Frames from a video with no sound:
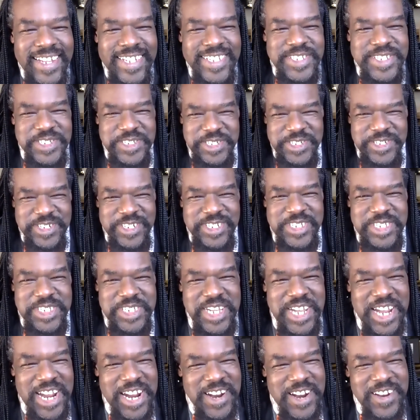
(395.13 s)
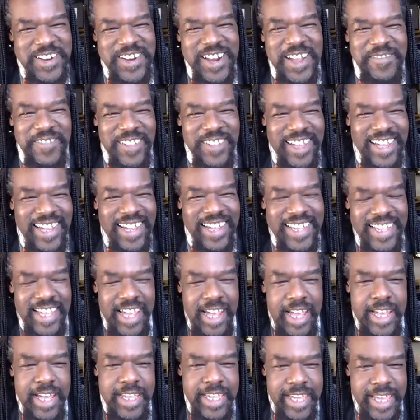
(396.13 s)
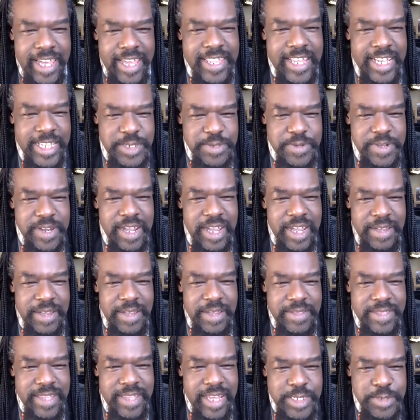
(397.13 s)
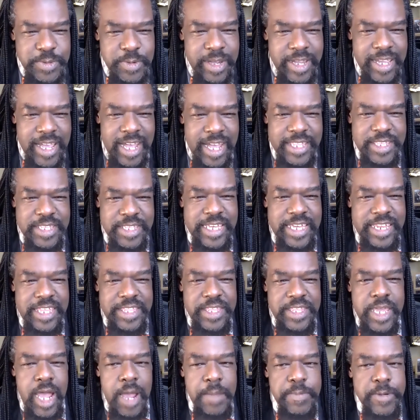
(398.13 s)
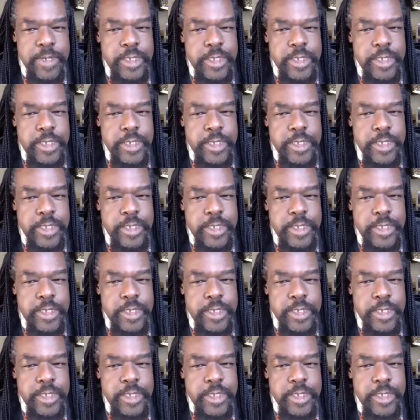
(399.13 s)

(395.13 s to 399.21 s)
So you're a singer. And I'm like, yeah, that's why I got the lead in the opera.